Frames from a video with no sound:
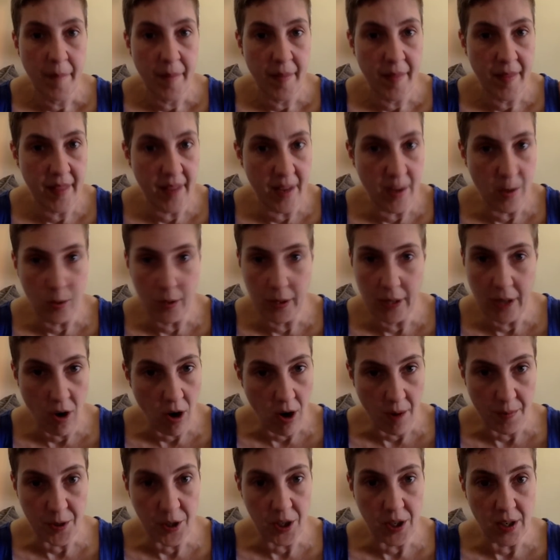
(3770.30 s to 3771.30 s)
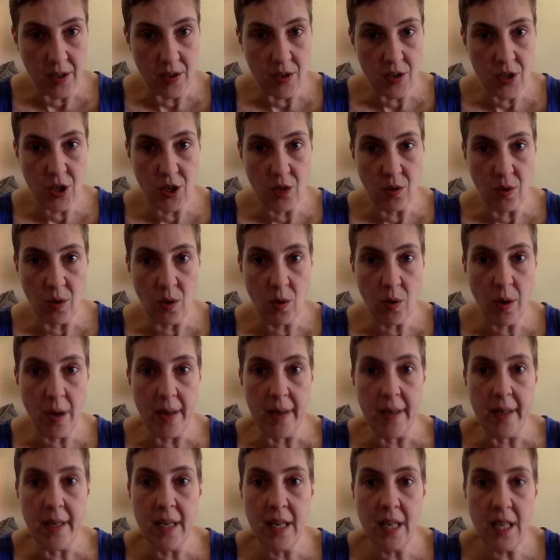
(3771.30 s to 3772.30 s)
the only option is to
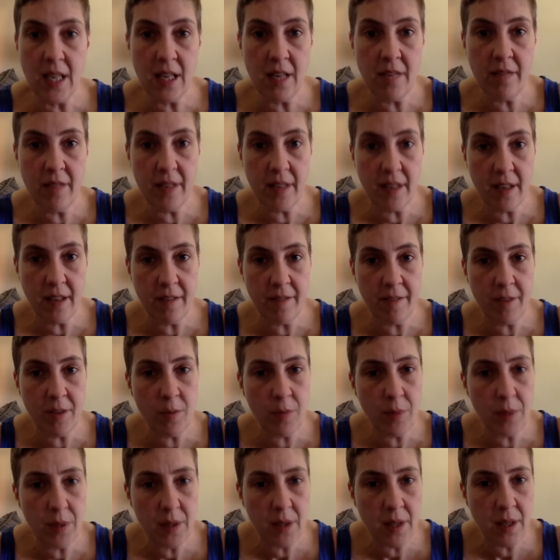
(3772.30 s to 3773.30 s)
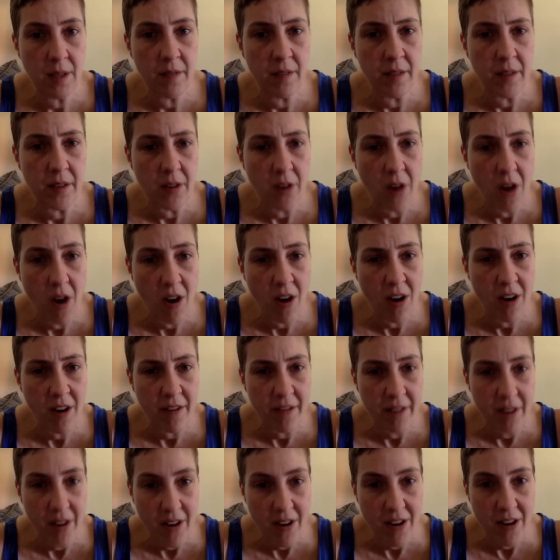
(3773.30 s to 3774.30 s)
acquit. Even if you believe in your heart
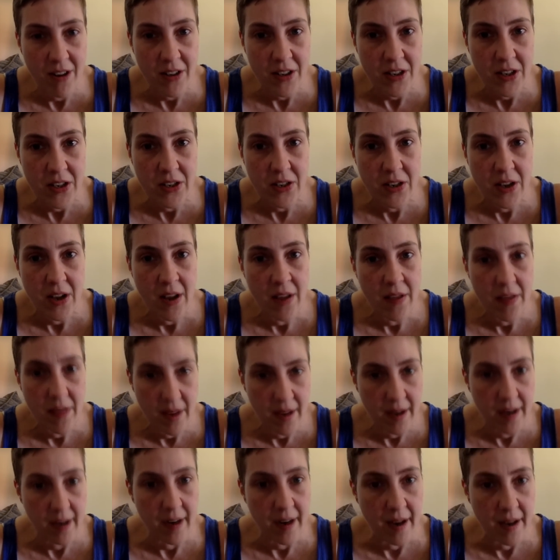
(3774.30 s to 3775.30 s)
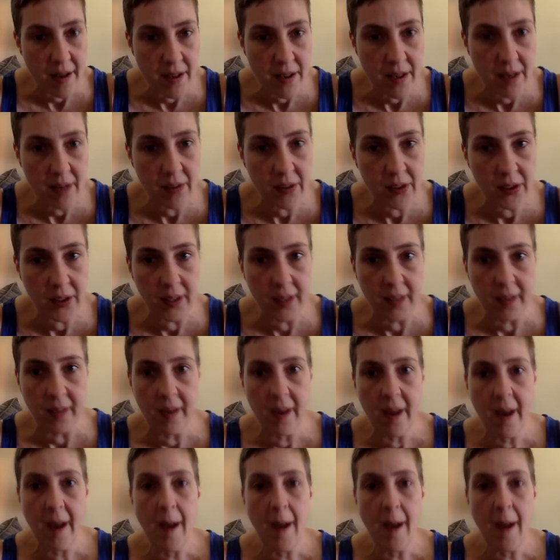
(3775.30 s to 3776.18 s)
of hearts the guy is guilty.